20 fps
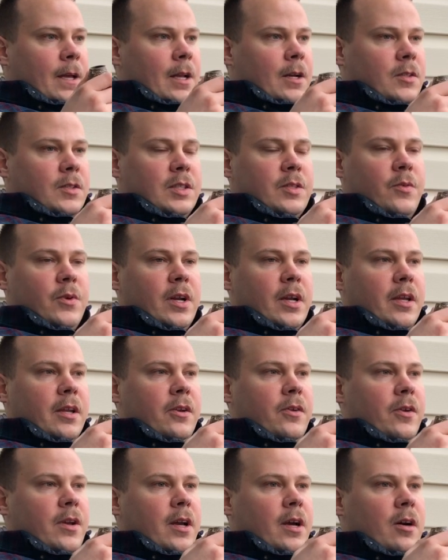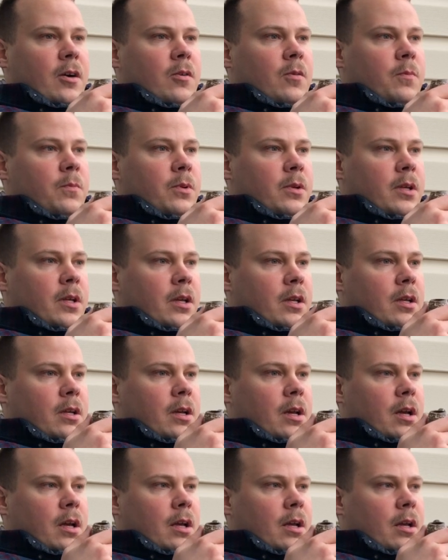I'll see what I can do to help.
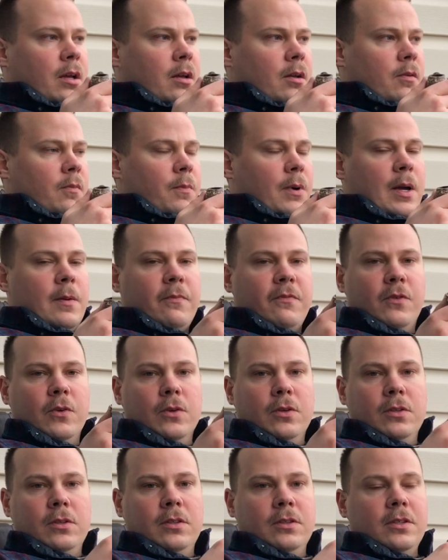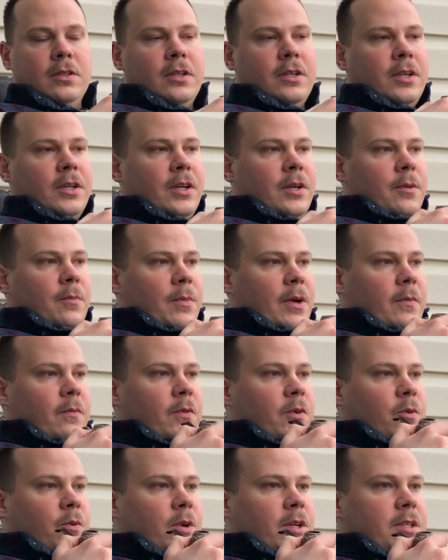And Pipeful
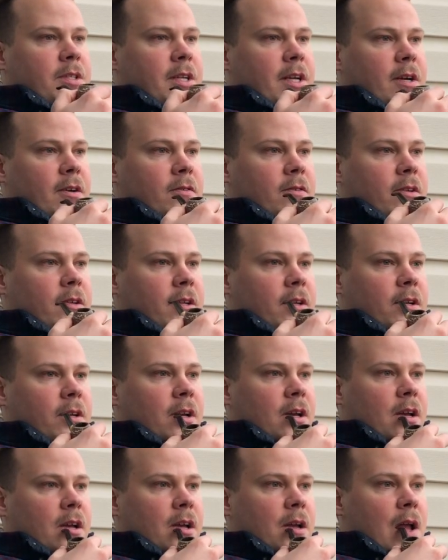reached out, and